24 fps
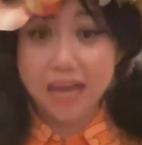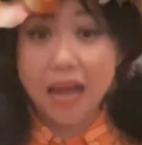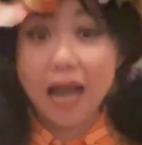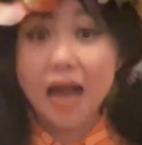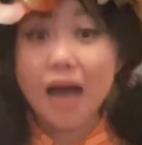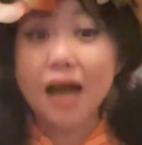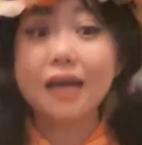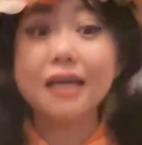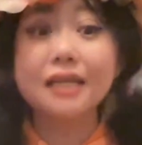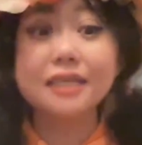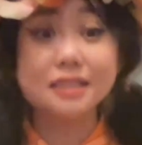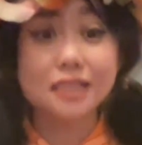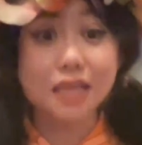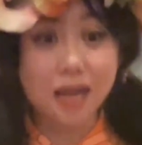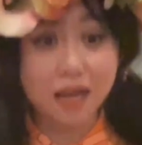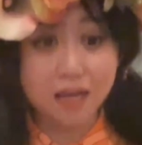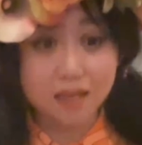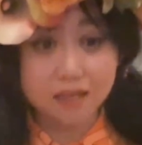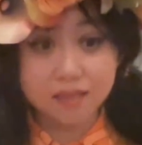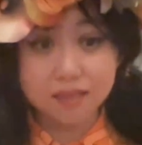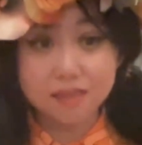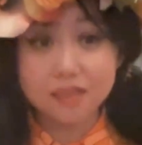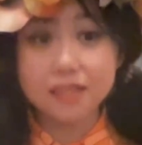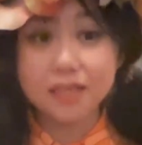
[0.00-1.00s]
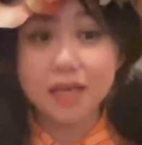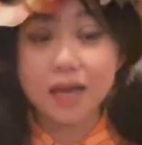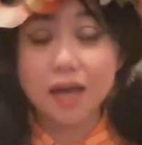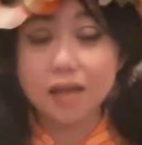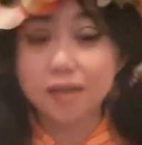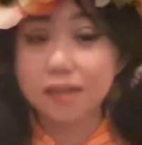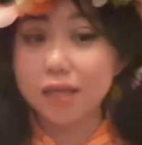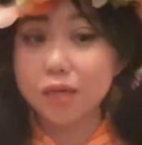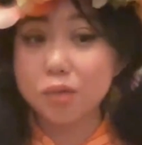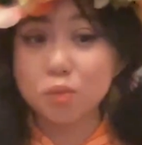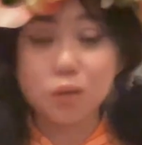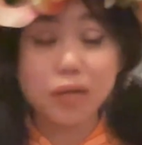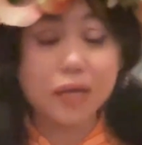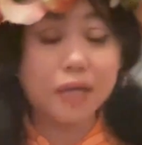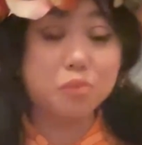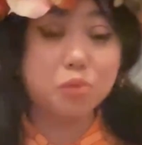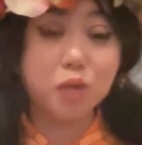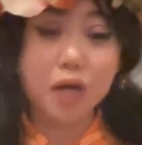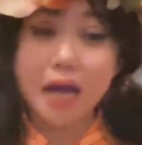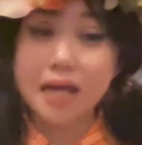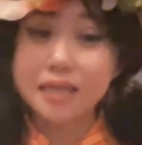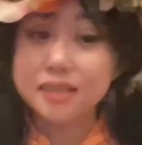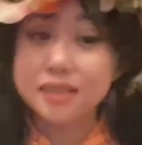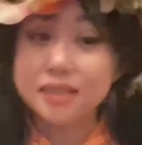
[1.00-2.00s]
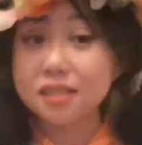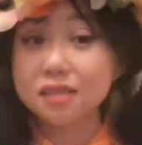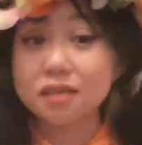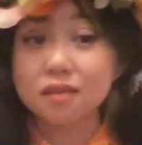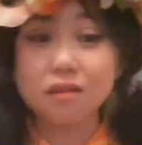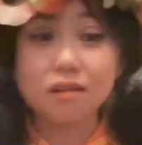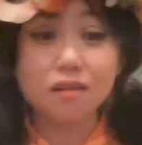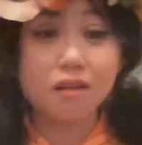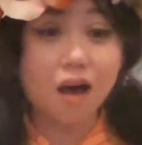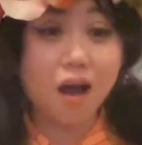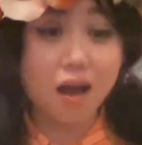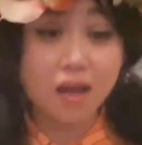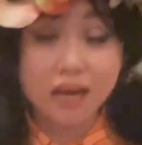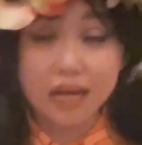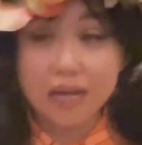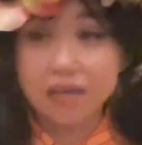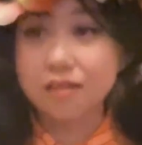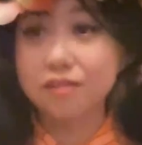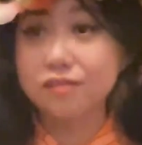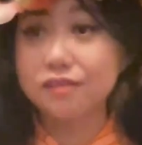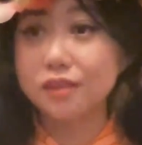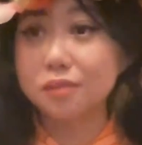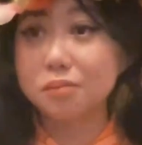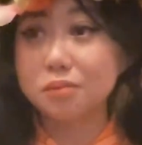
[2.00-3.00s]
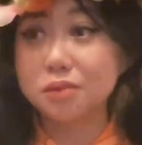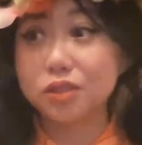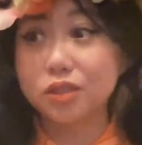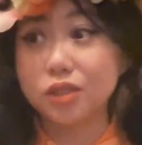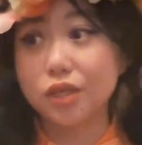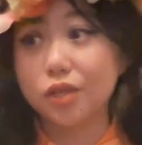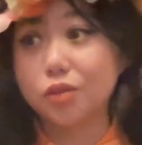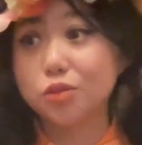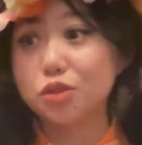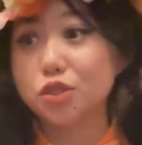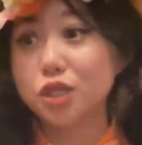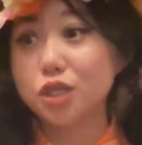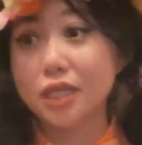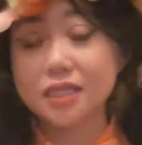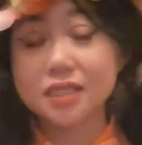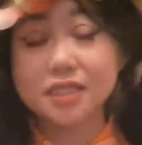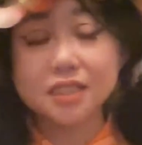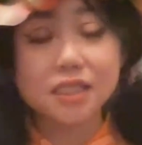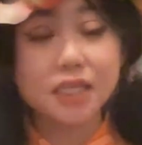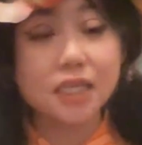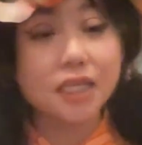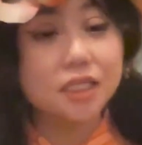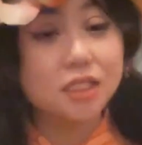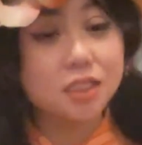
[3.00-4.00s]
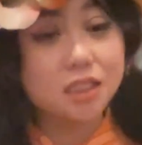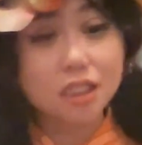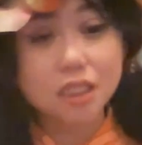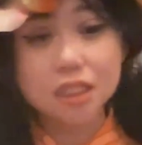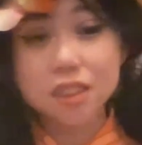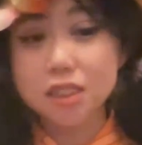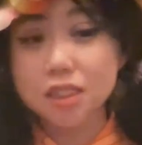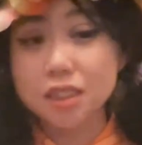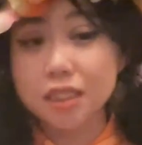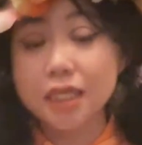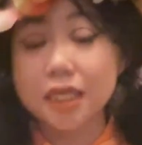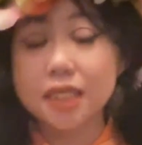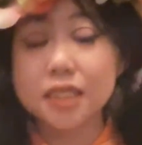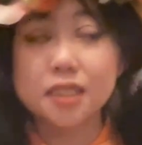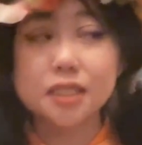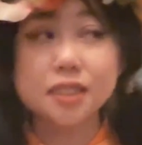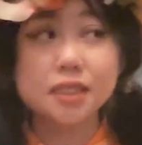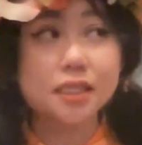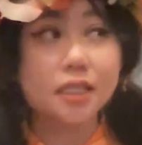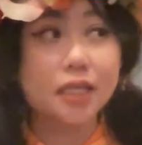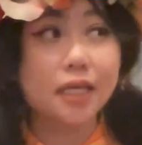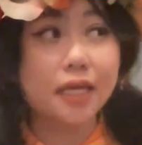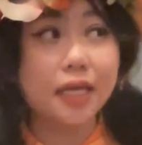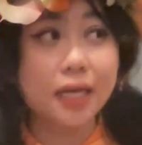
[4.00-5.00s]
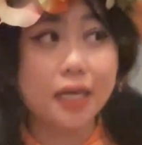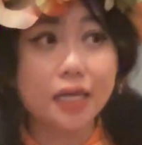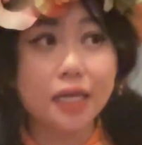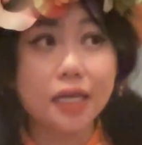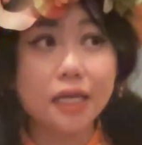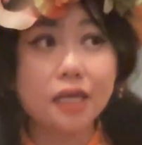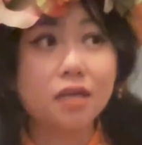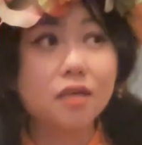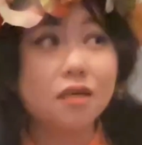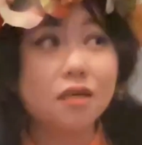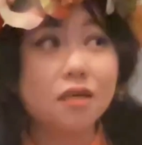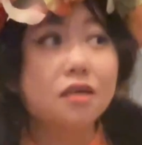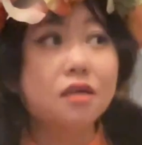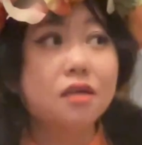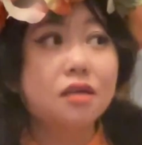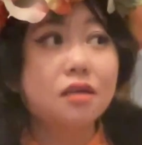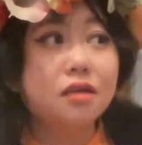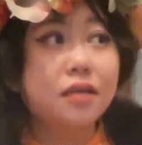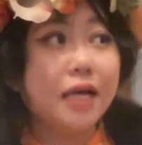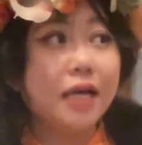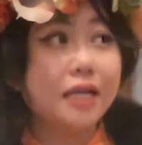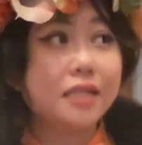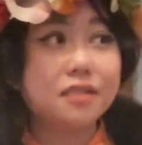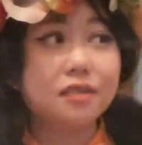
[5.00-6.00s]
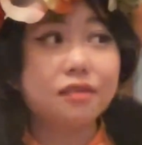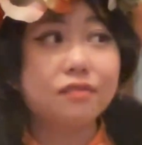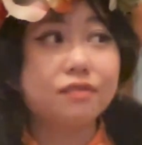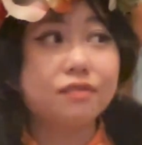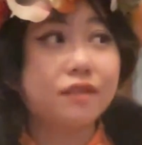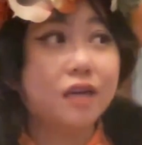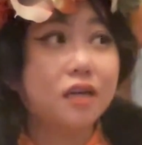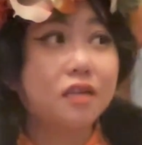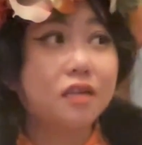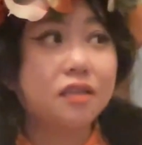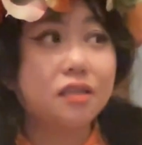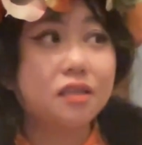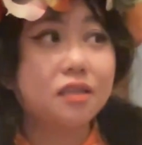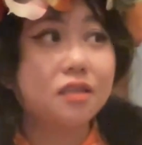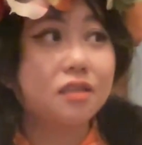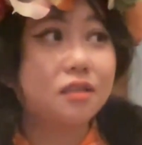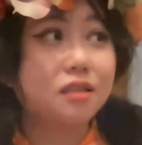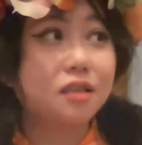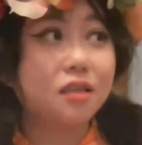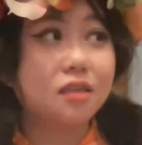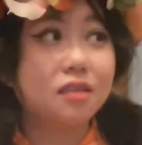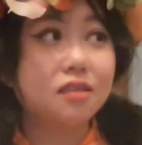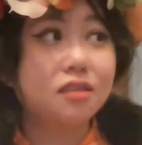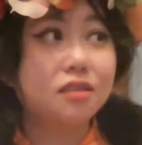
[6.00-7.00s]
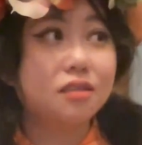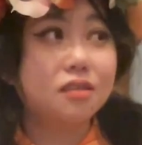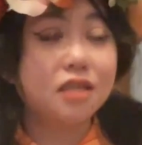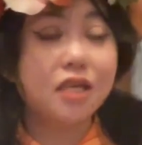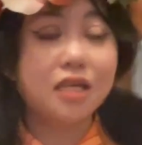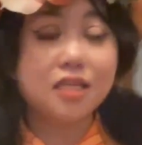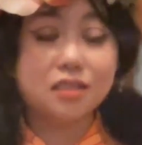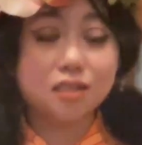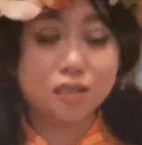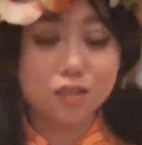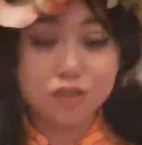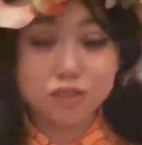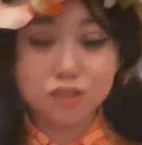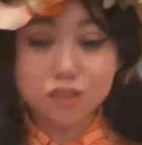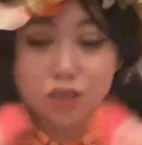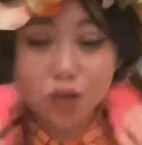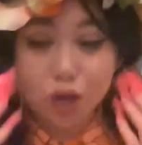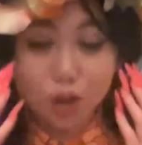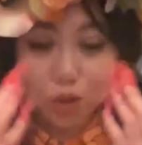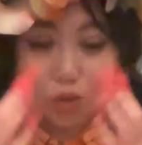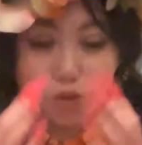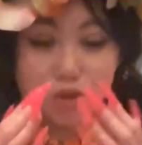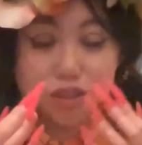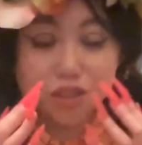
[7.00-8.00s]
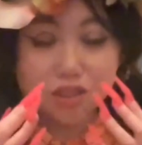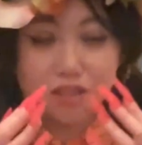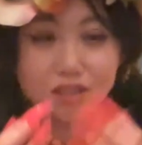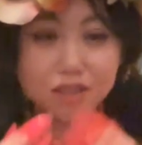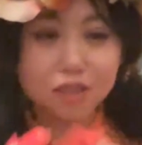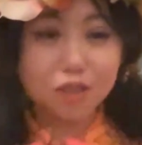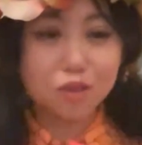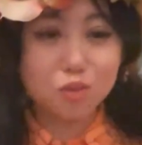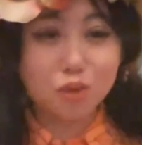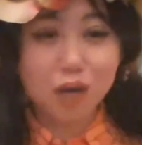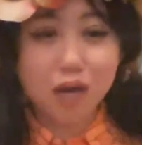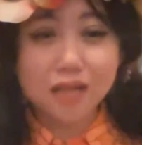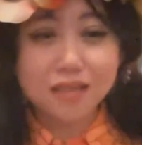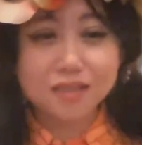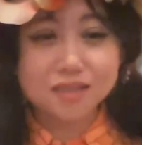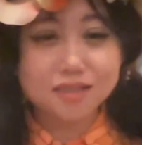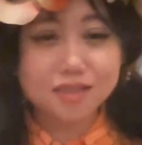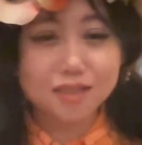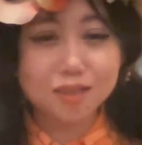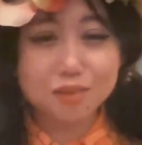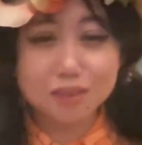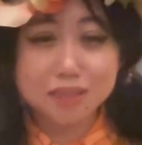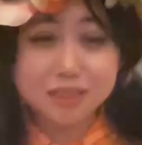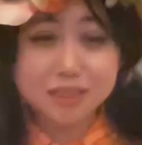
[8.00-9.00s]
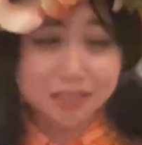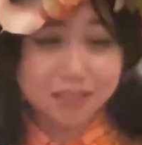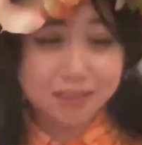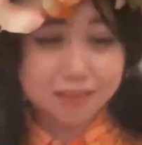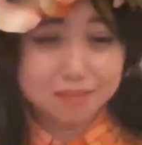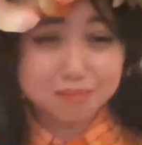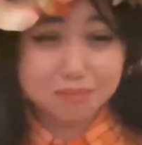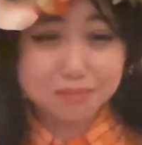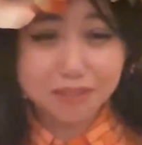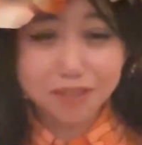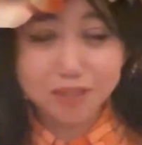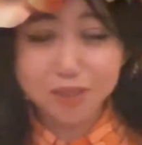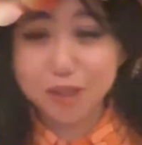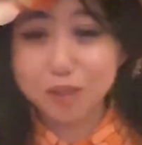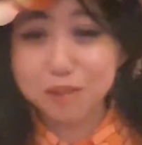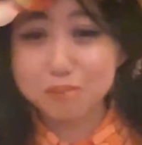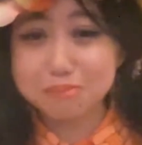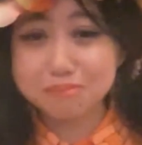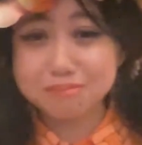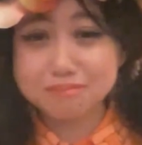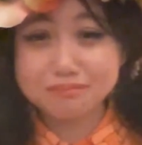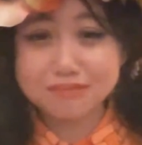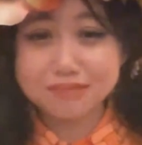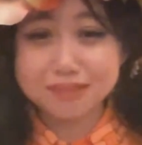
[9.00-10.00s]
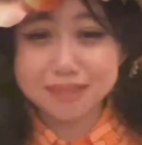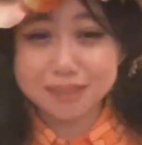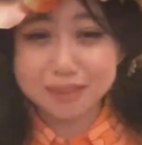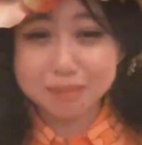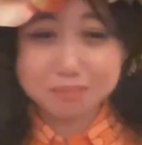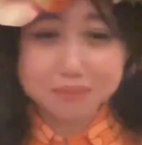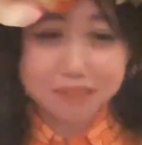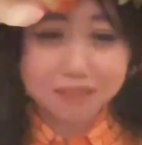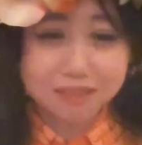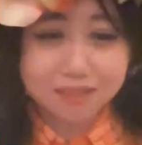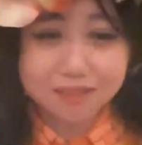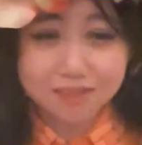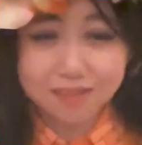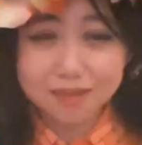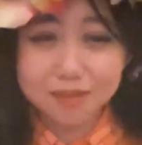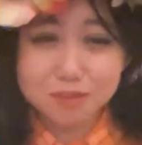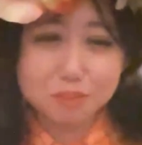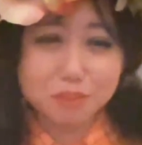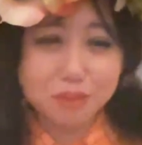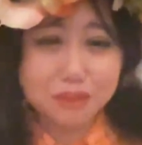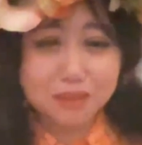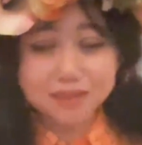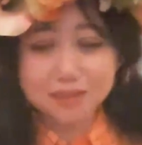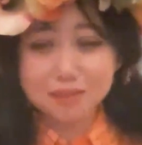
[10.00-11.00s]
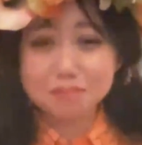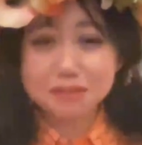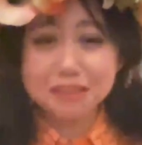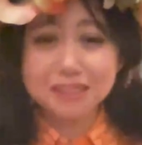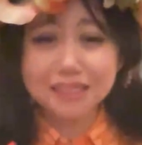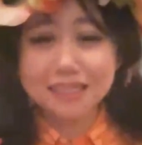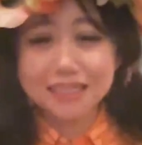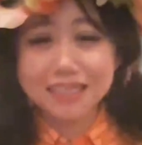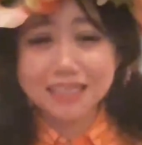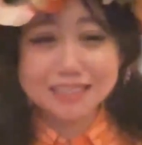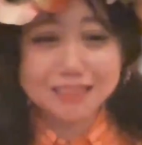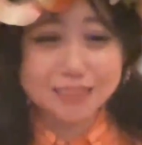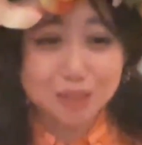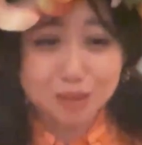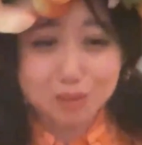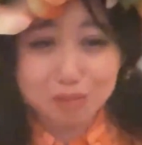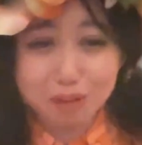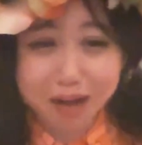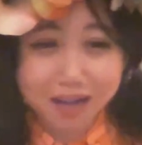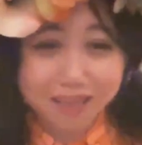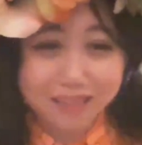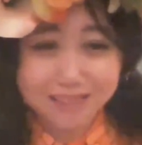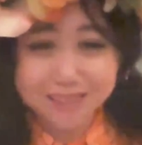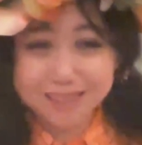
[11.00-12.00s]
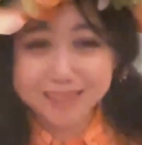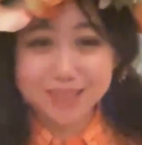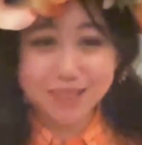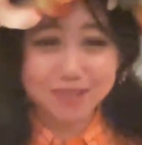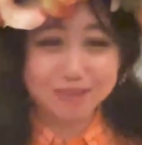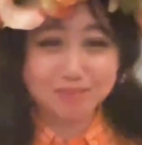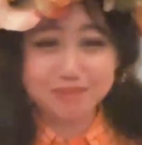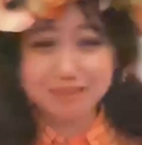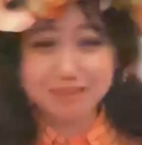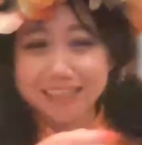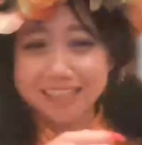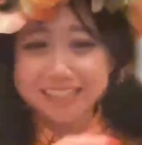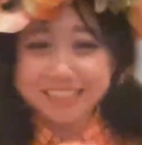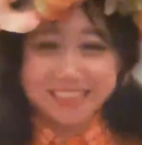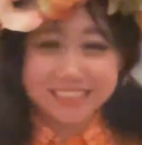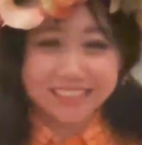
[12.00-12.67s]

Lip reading: Yeah, exactly. Yeah, like, and we're asking a lot out of them. Translation is it's a nose to the grindstone. Is that a term? Something you put something against a grindstone, right?